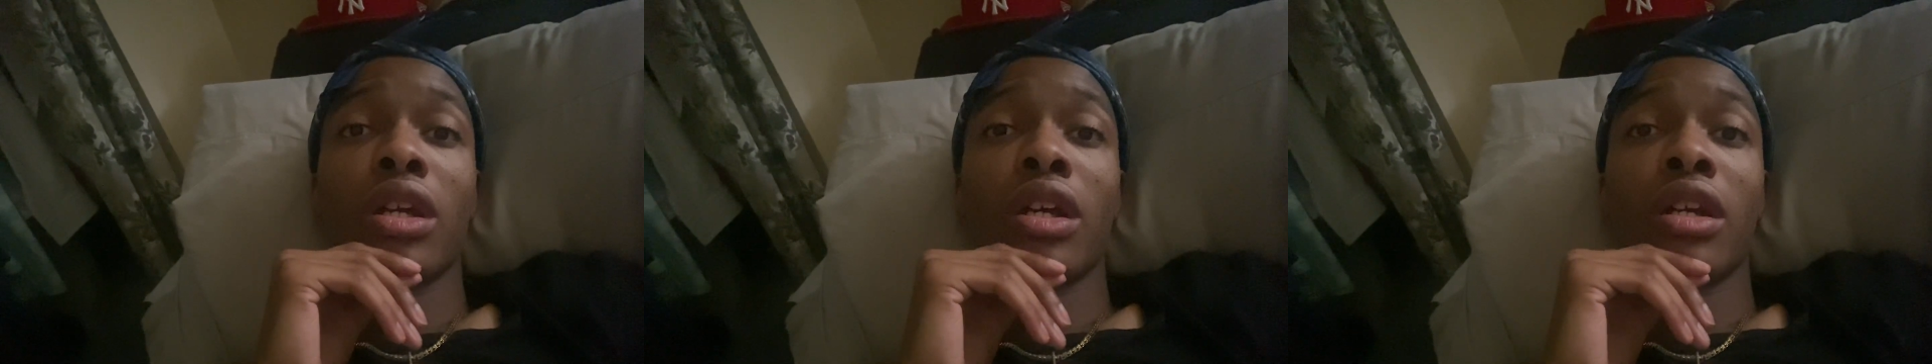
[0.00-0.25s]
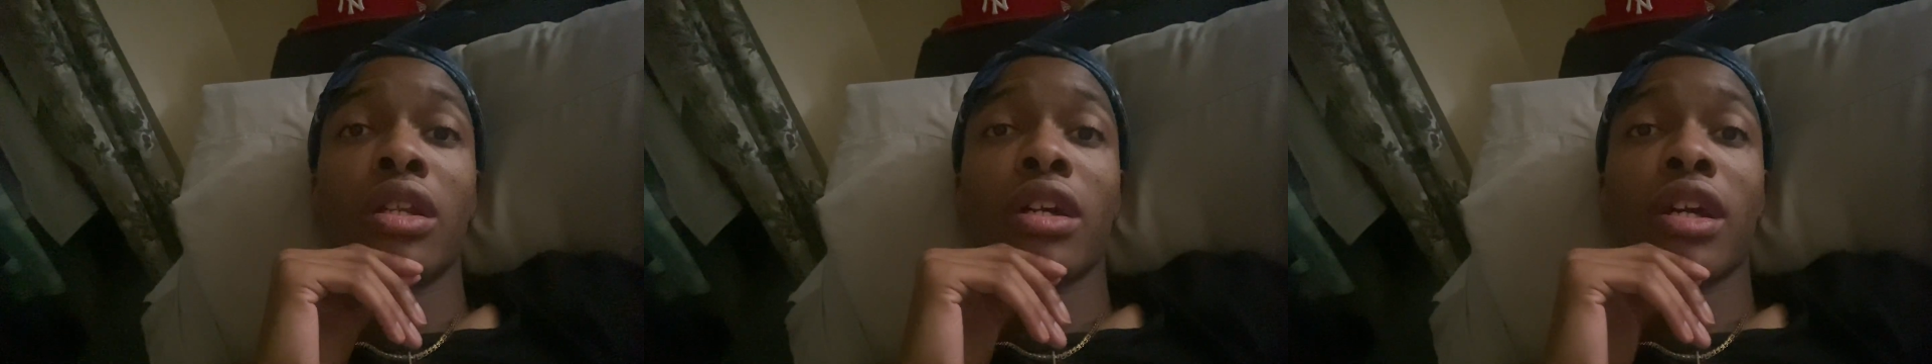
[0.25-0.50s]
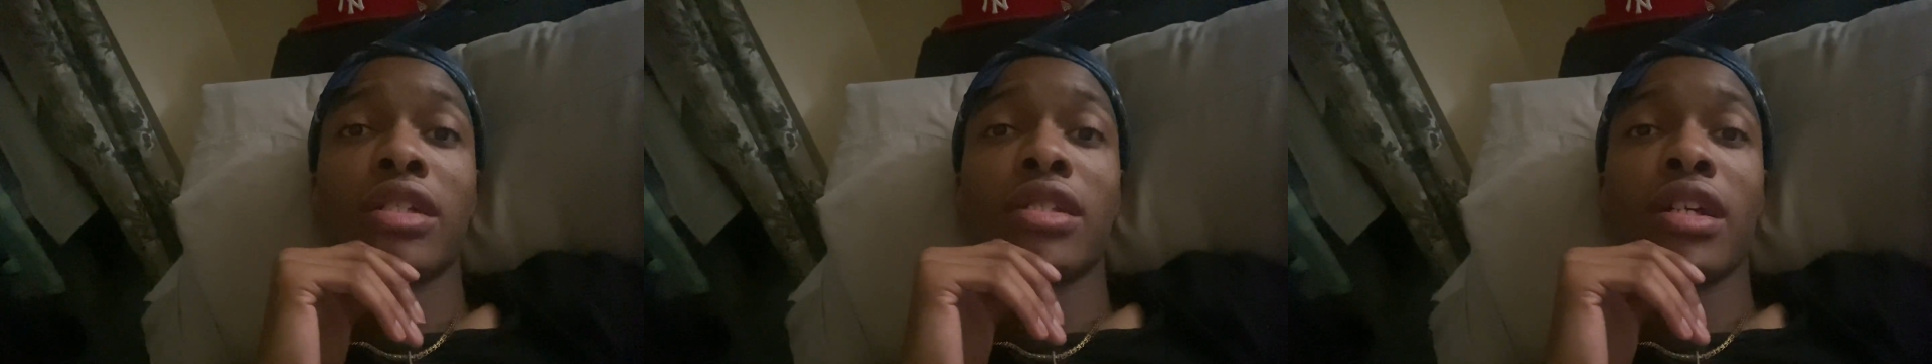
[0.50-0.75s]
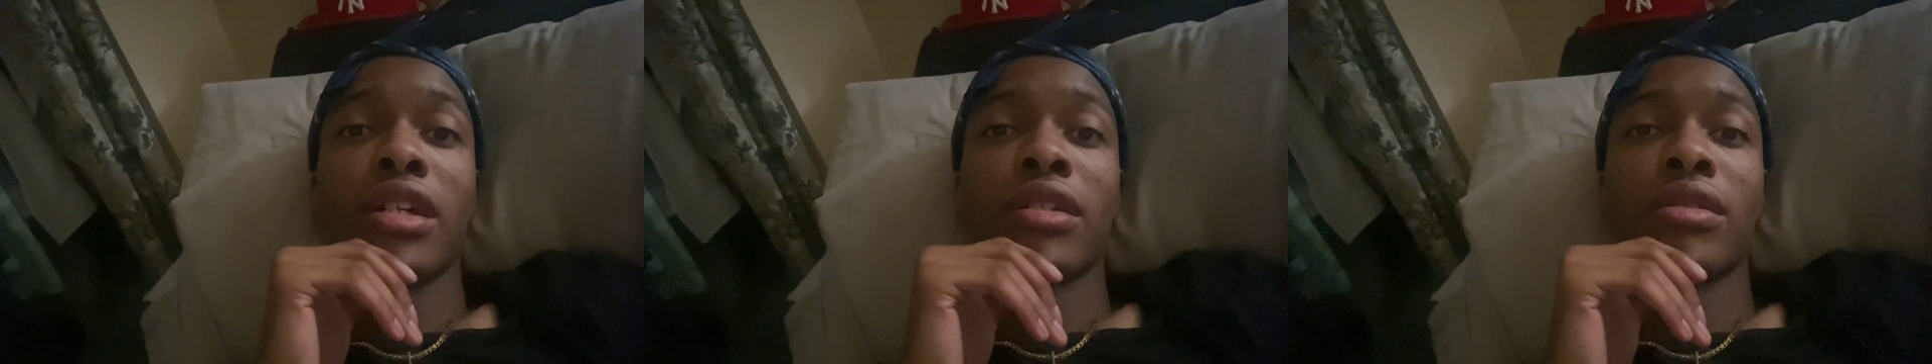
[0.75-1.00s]
and look at
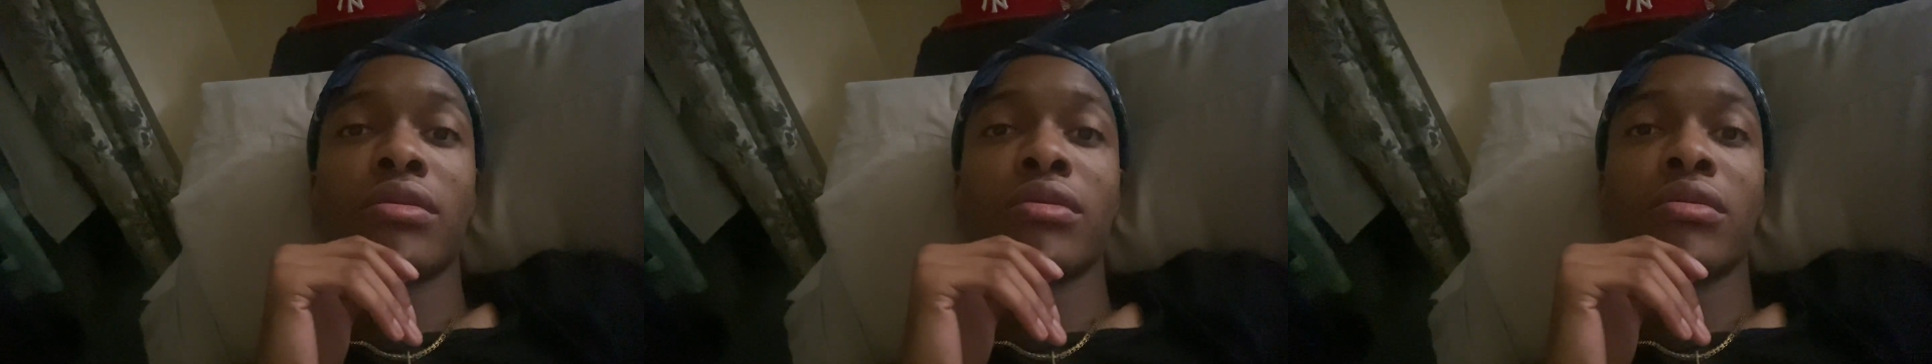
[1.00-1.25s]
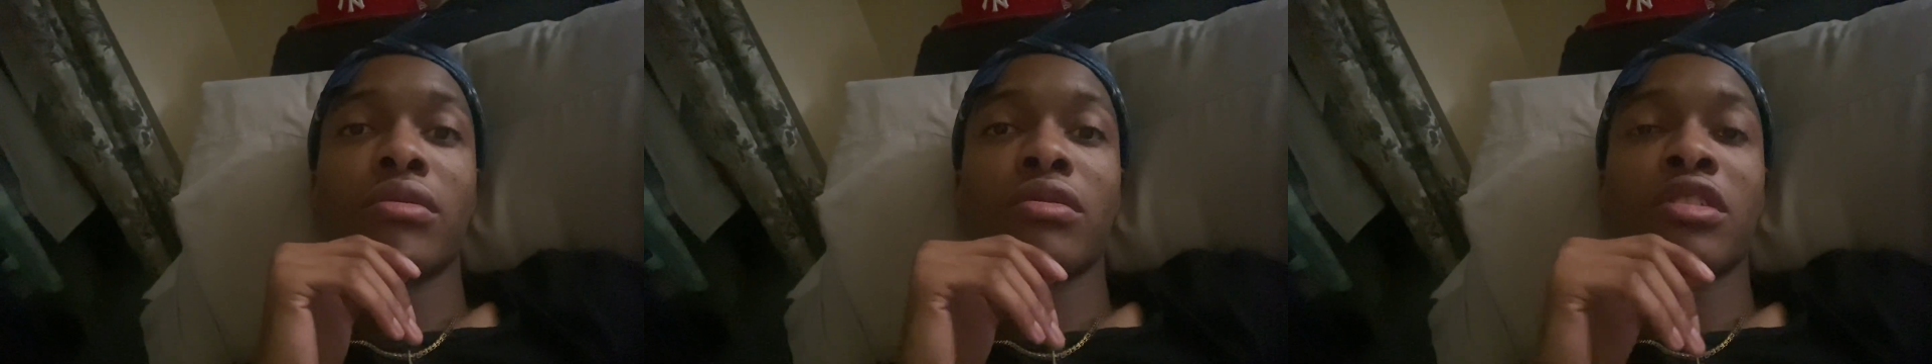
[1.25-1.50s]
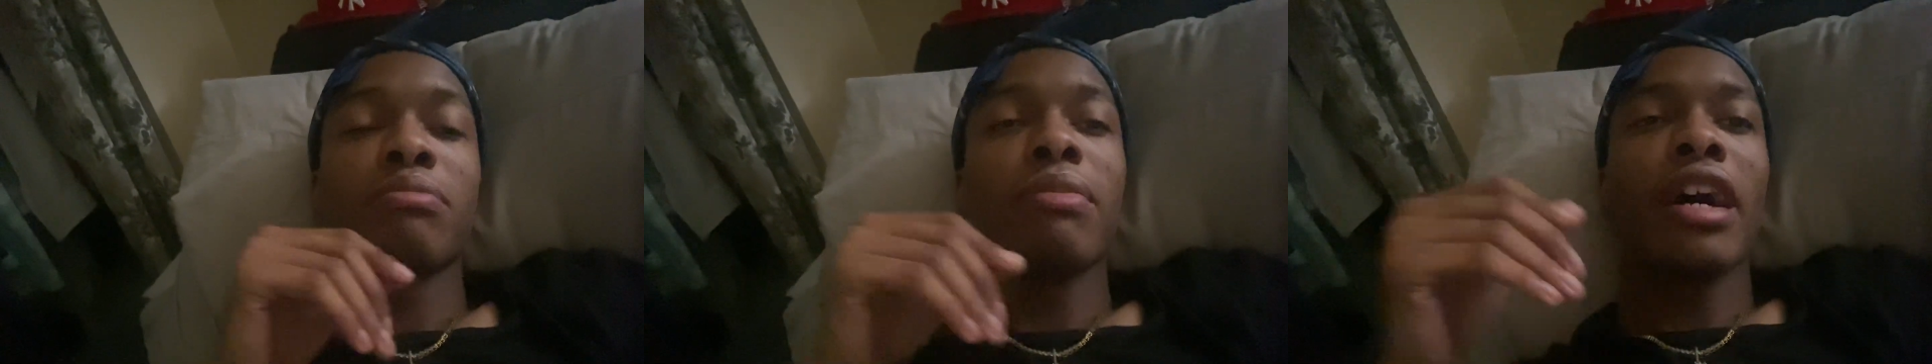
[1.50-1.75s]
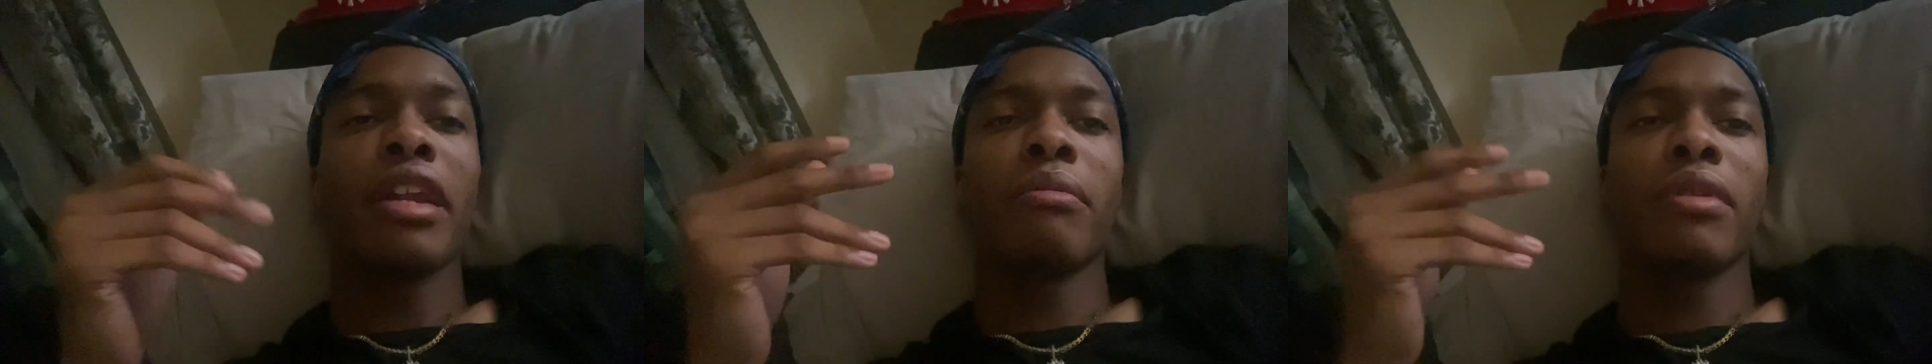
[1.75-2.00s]
the
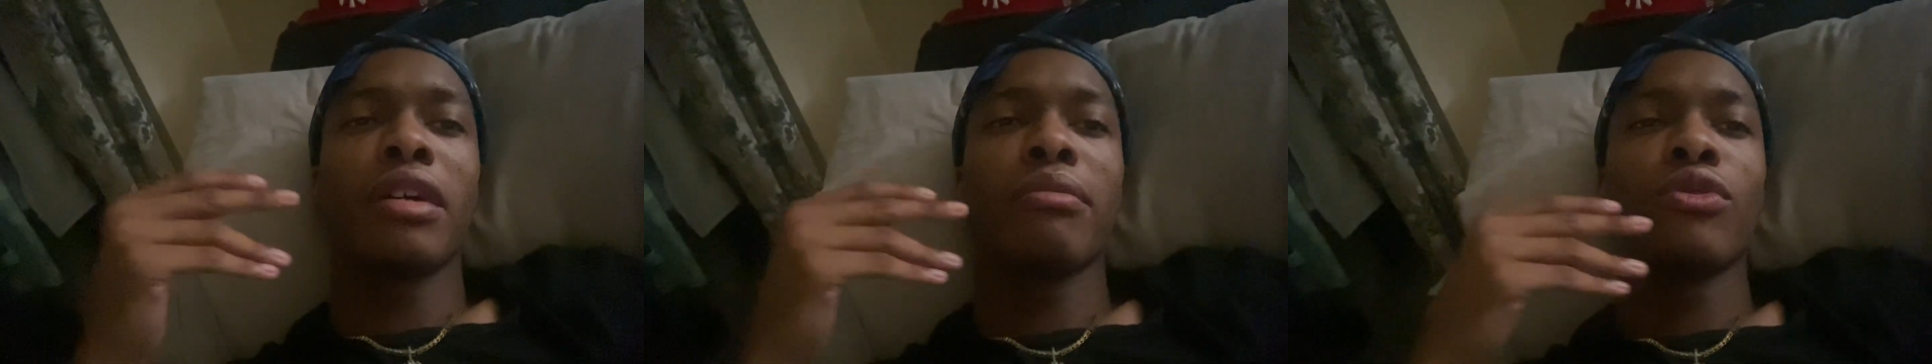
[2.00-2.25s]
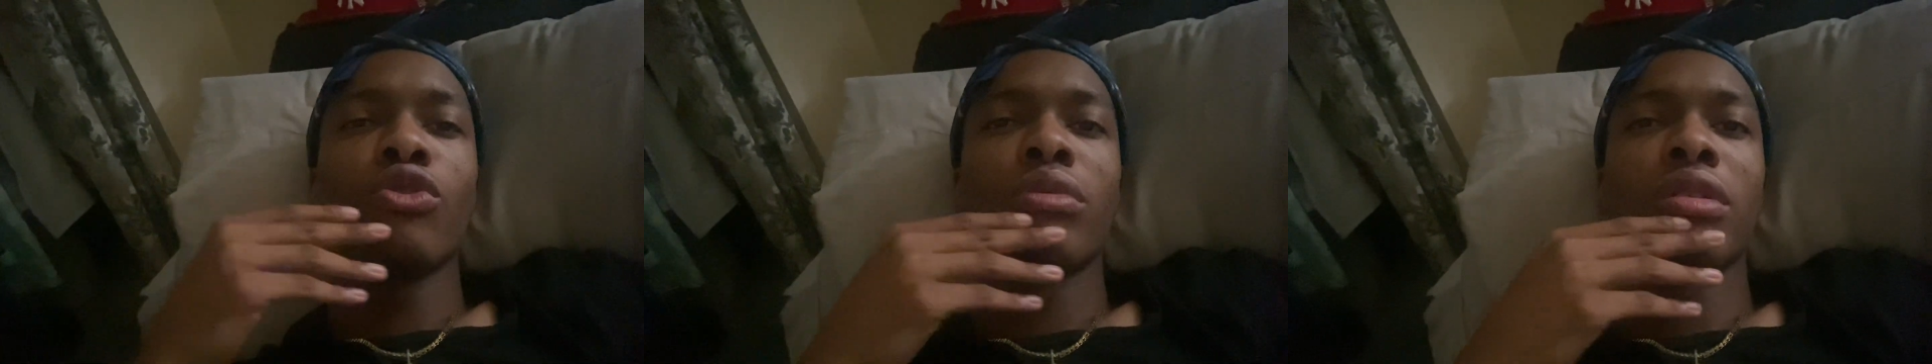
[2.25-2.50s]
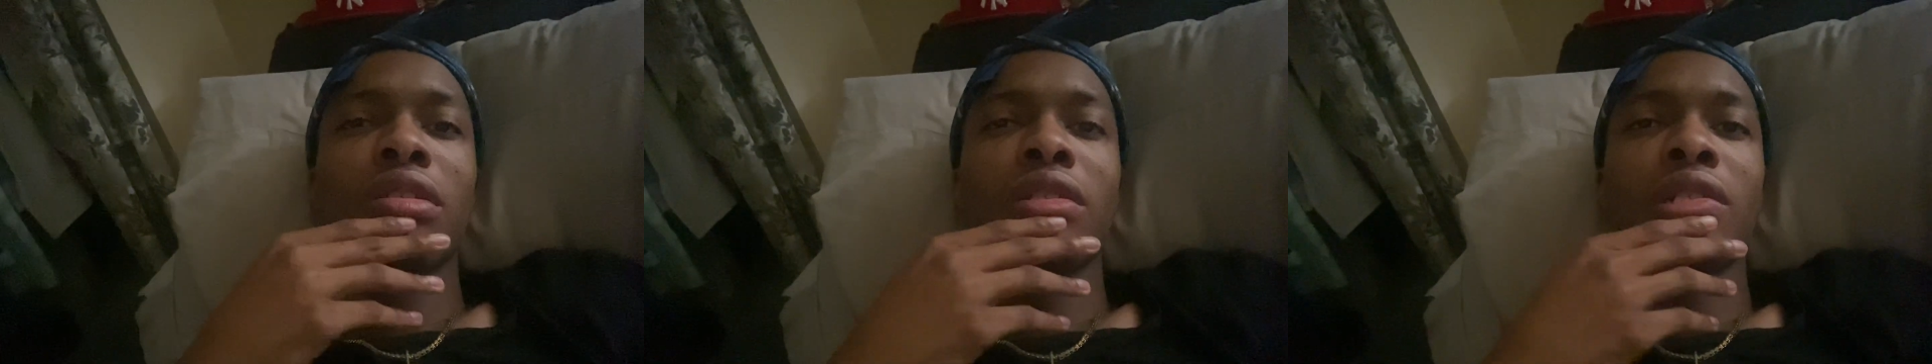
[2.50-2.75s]
Spider-Man movie.